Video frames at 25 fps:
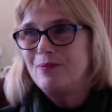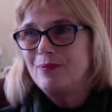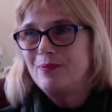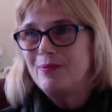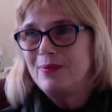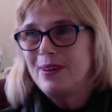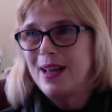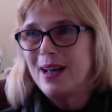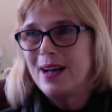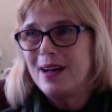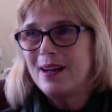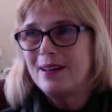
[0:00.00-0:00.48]

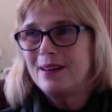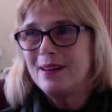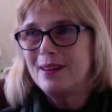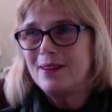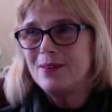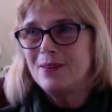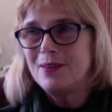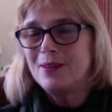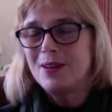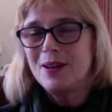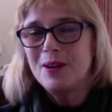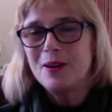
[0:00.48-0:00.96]
Yeah,
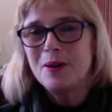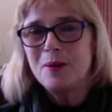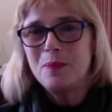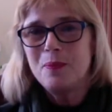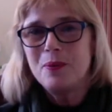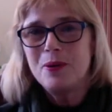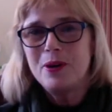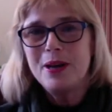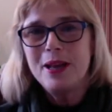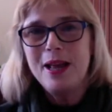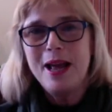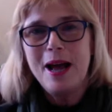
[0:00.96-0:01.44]
they're
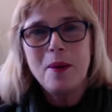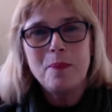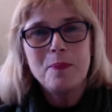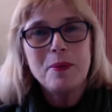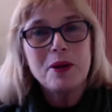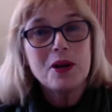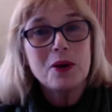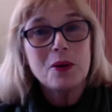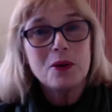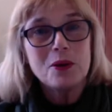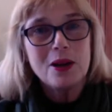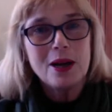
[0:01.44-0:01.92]
pretty
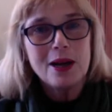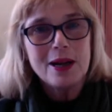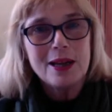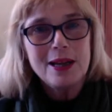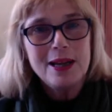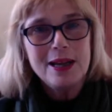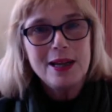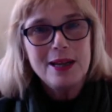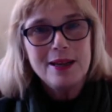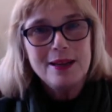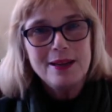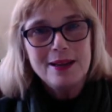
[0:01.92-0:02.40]

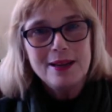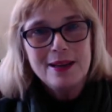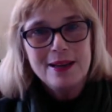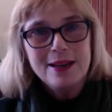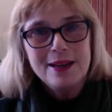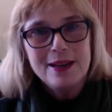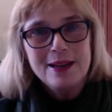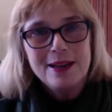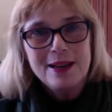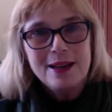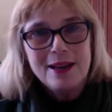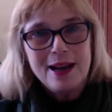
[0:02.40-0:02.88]
happy-go-lucky
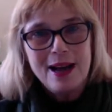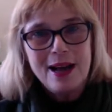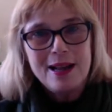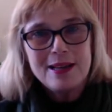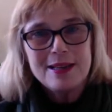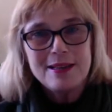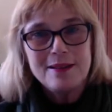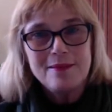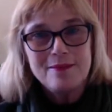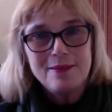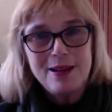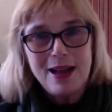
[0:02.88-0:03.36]

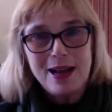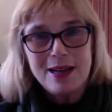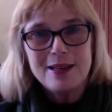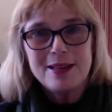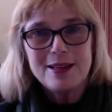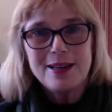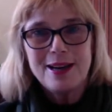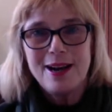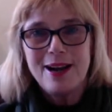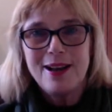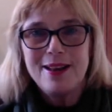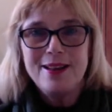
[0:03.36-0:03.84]
at
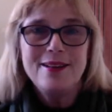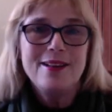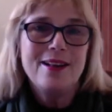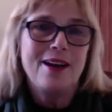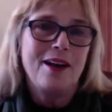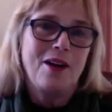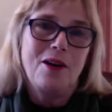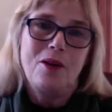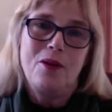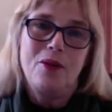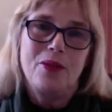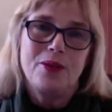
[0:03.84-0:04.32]
time,
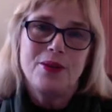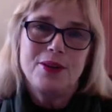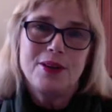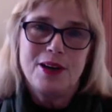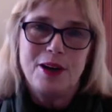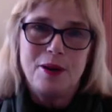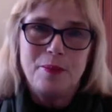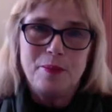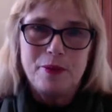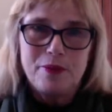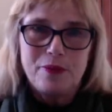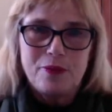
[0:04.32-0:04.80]
not all the
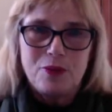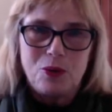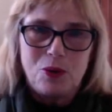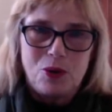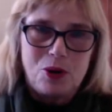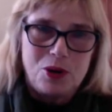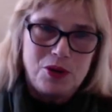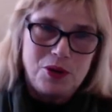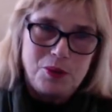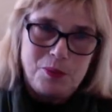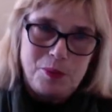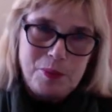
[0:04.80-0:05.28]
time, of
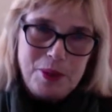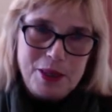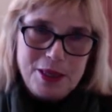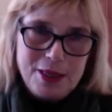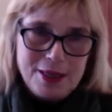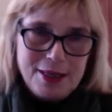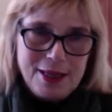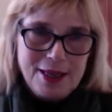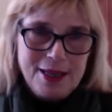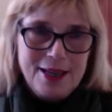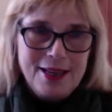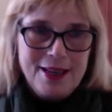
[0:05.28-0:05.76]
course.
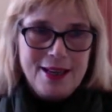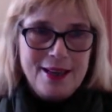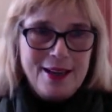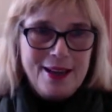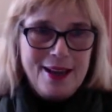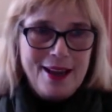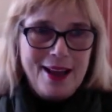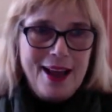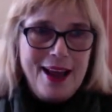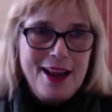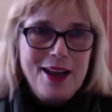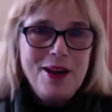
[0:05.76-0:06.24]
But
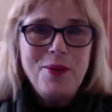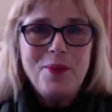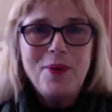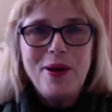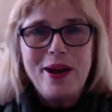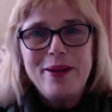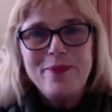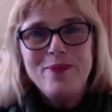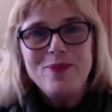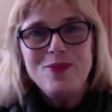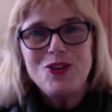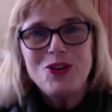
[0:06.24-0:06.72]

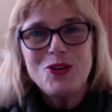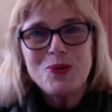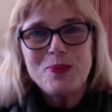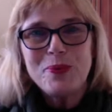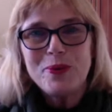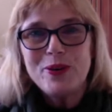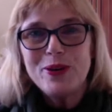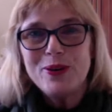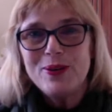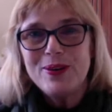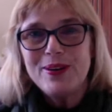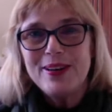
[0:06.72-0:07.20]
anyway,
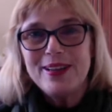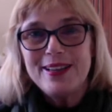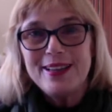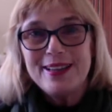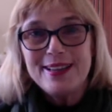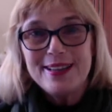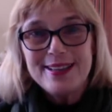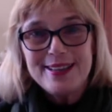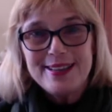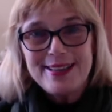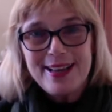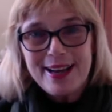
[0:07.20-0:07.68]
Jupiter in
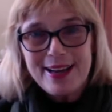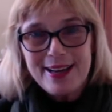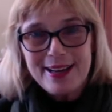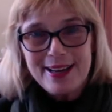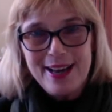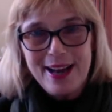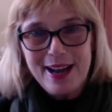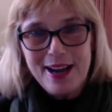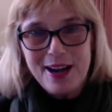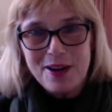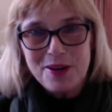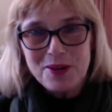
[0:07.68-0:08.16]
the second
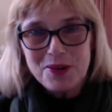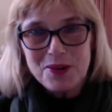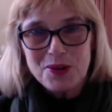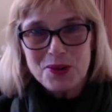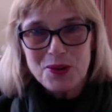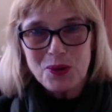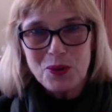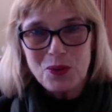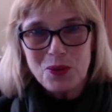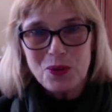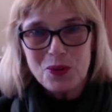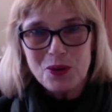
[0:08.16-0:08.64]

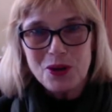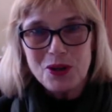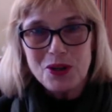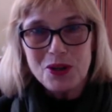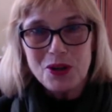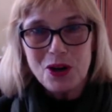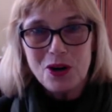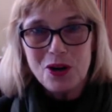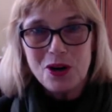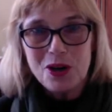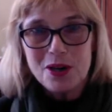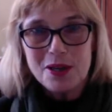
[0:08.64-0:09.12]
house or in
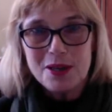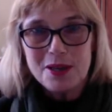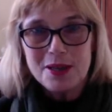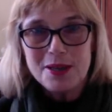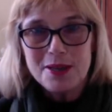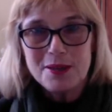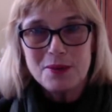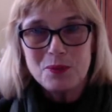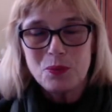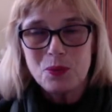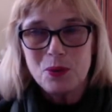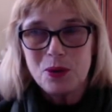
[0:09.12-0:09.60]

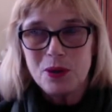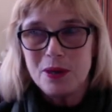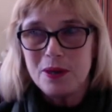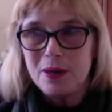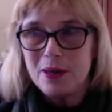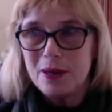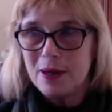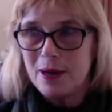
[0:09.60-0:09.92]
Taurus would